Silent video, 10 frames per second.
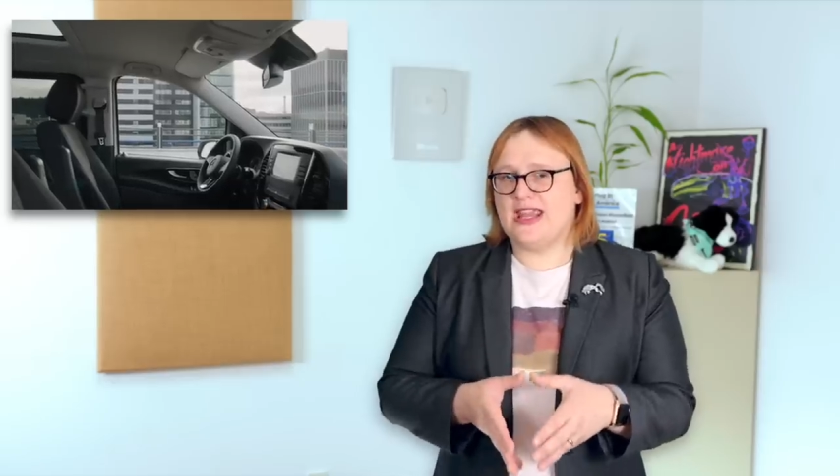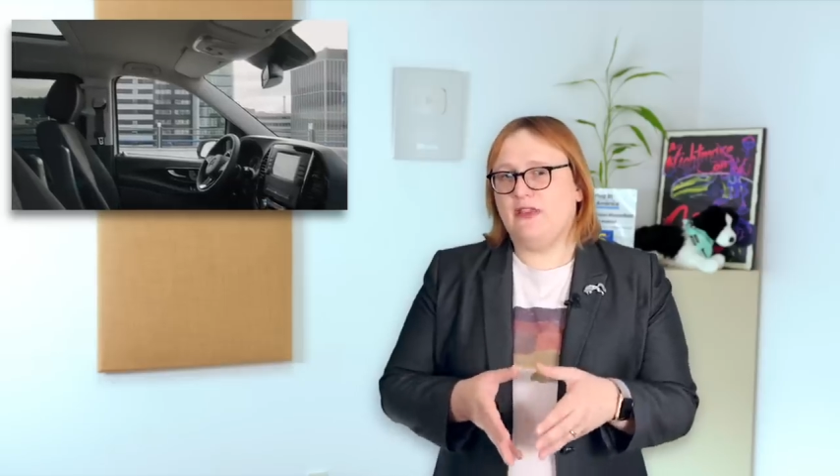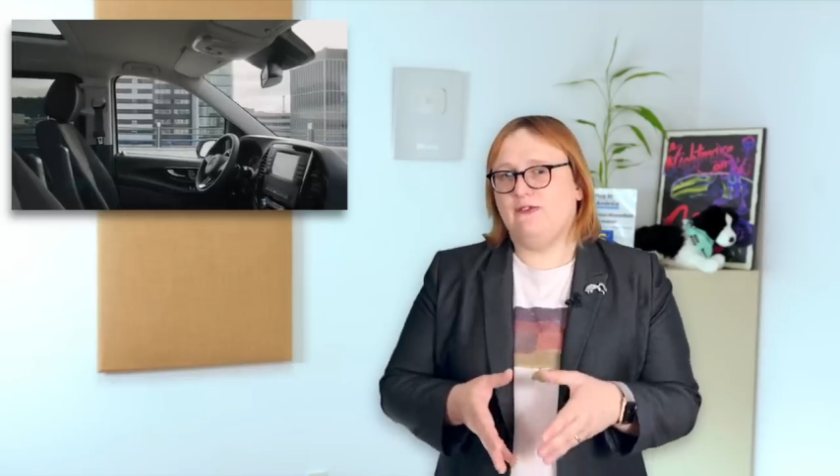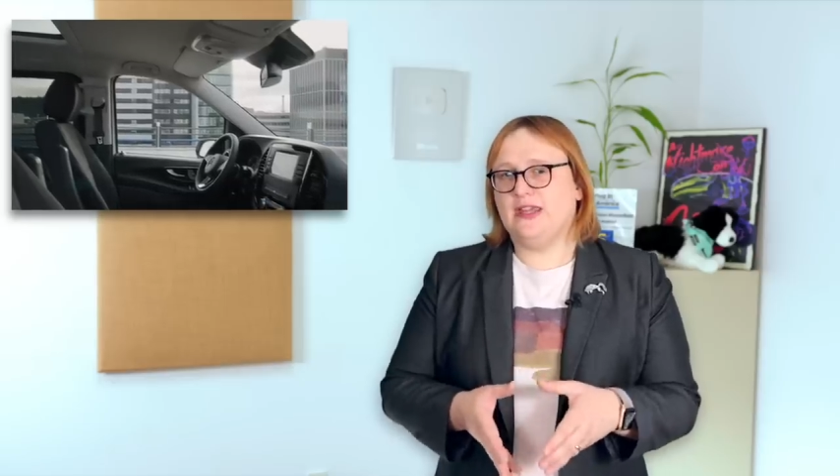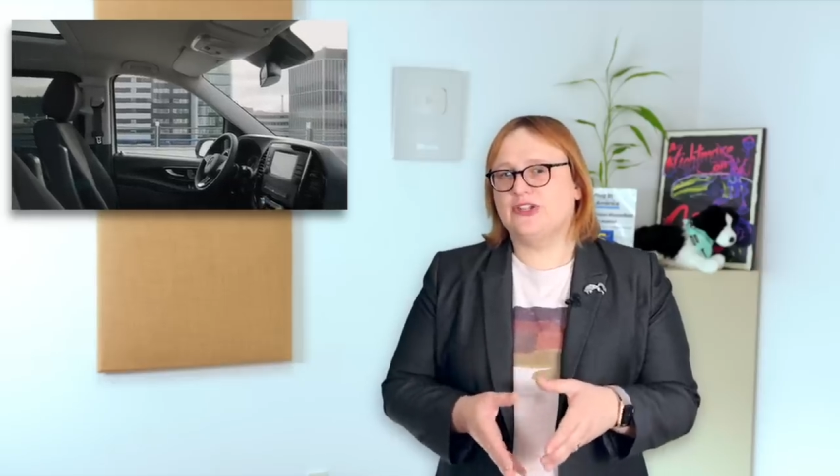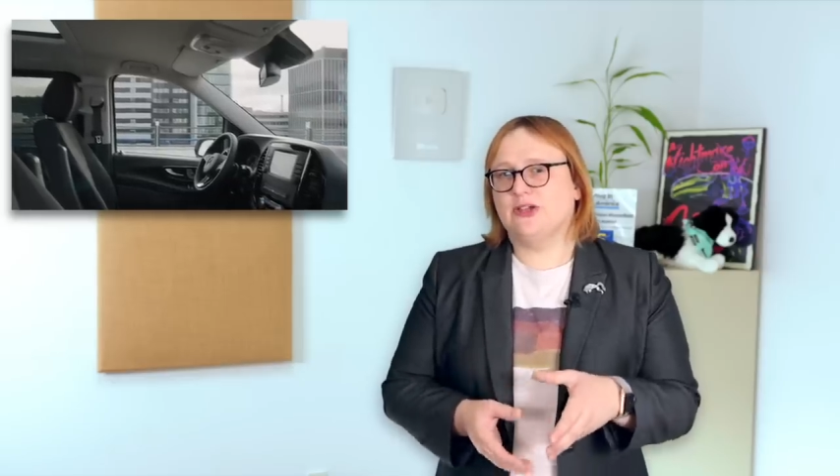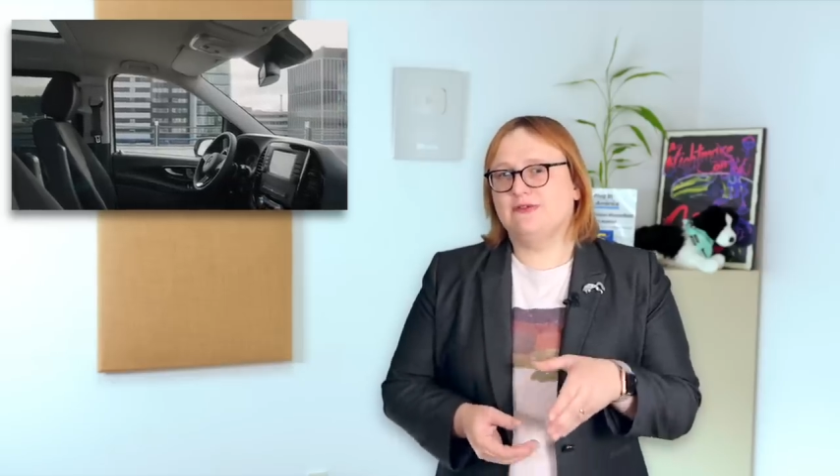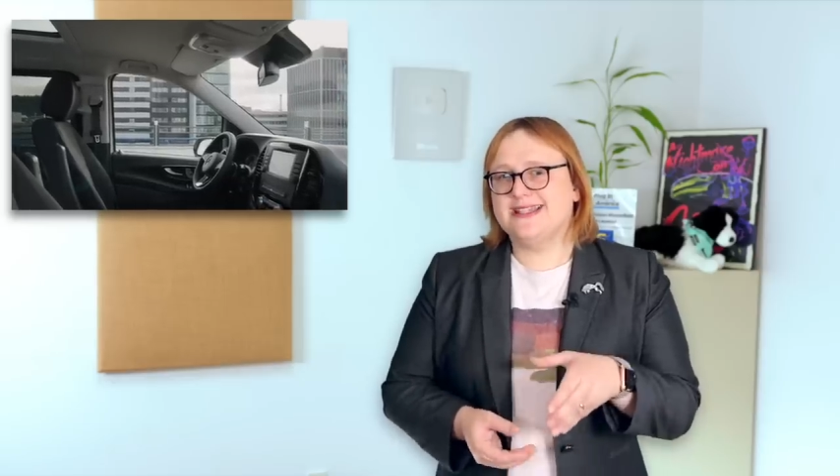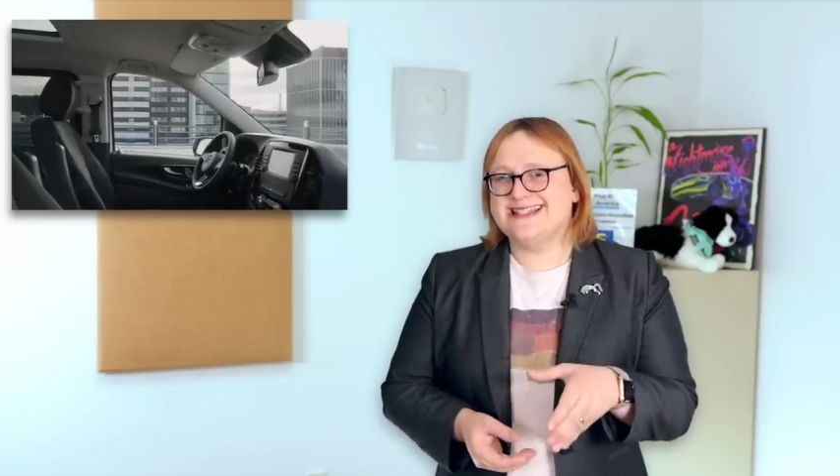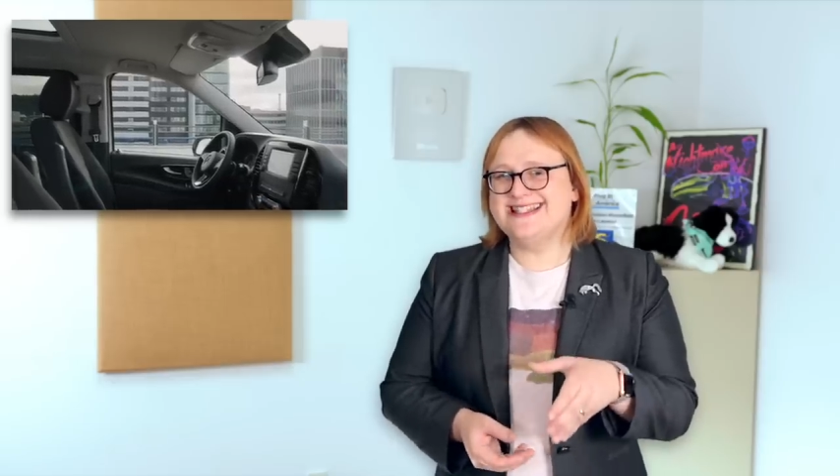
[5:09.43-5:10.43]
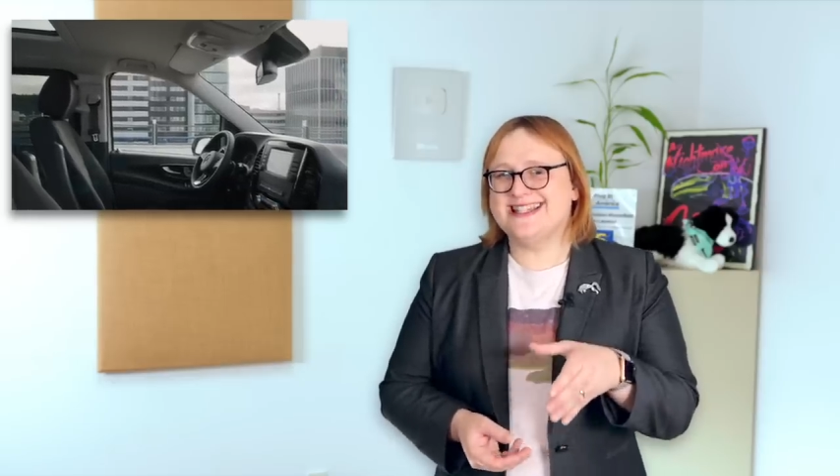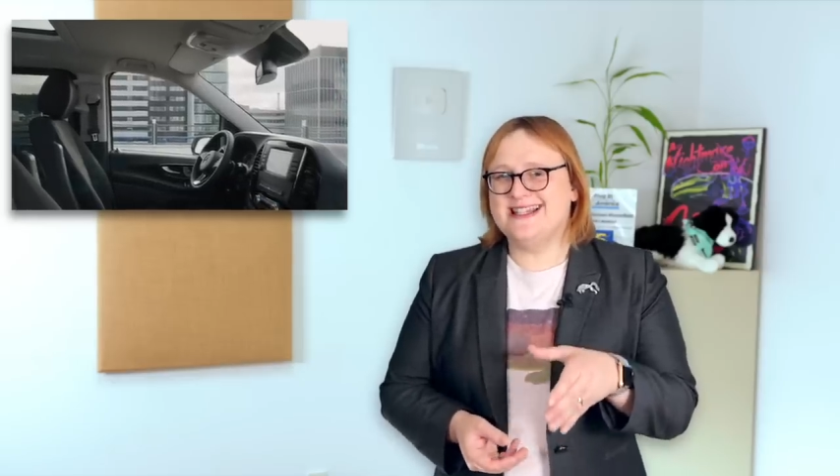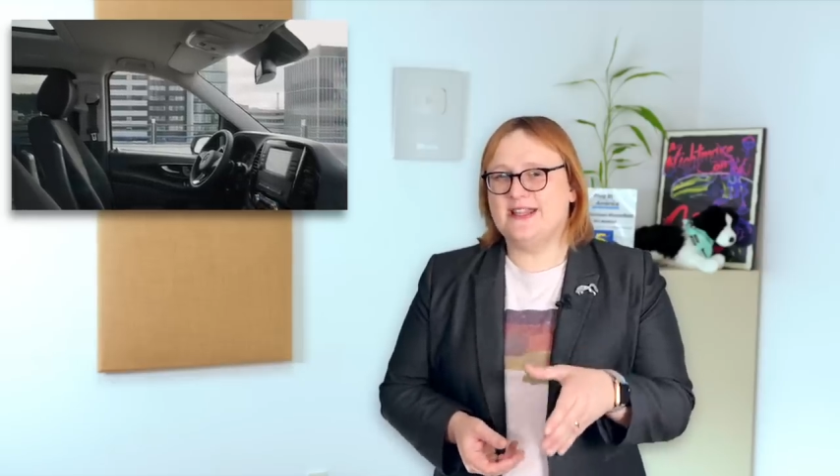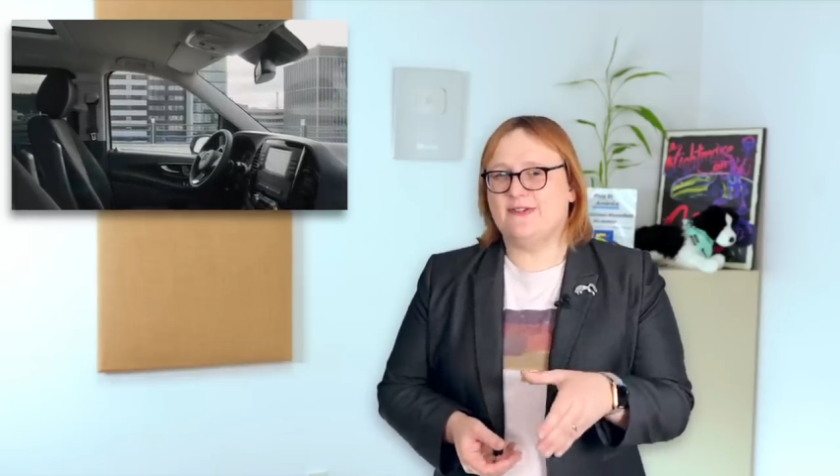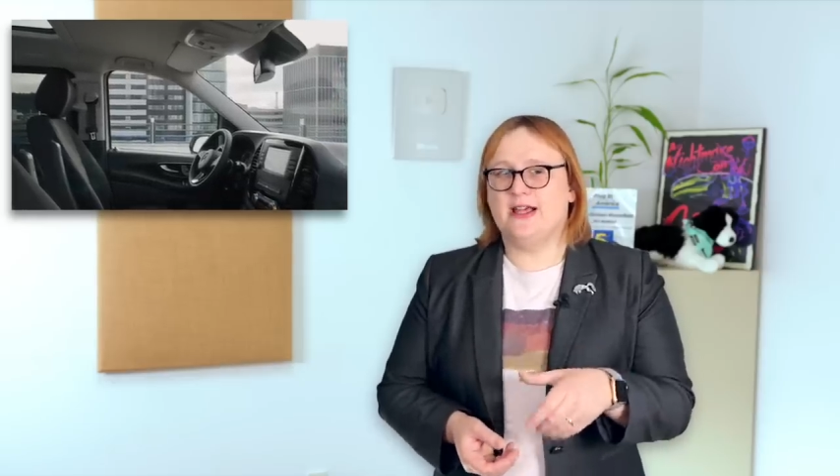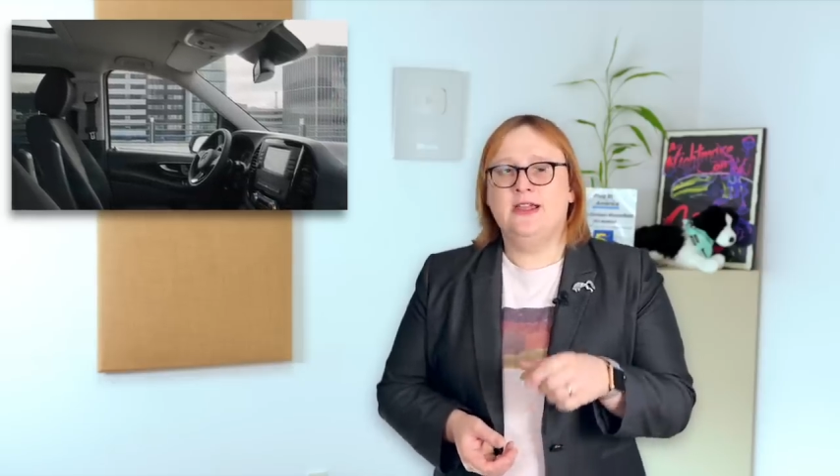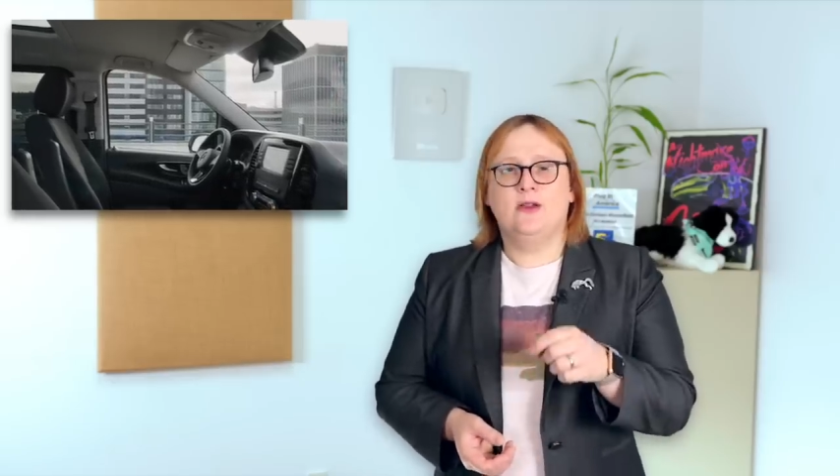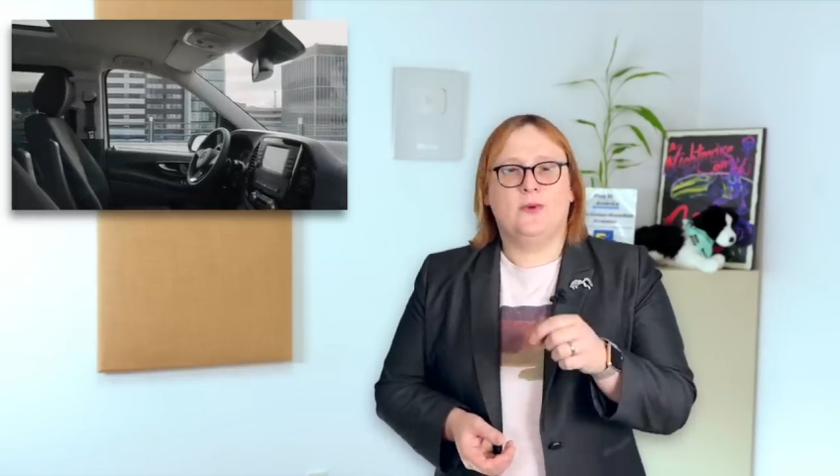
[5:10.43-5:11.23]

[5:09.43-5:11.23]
e-Vito didn't deliver